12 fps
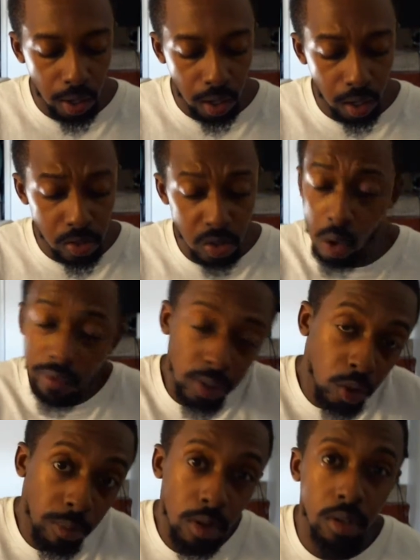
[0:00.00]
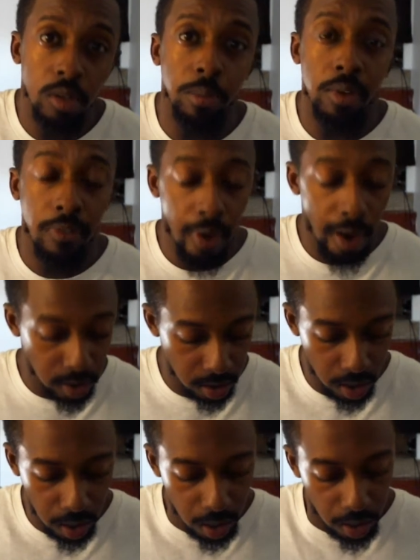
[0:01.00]
And so hopefully you'll be
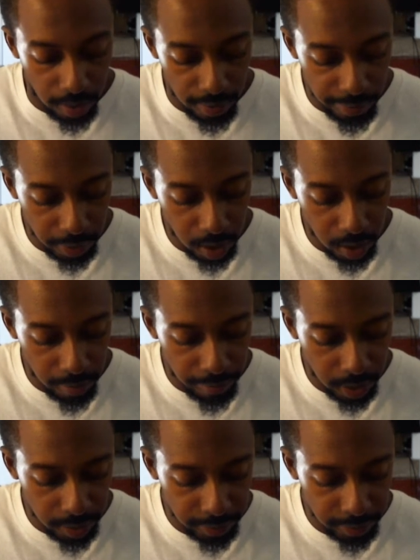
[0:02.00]
fresh come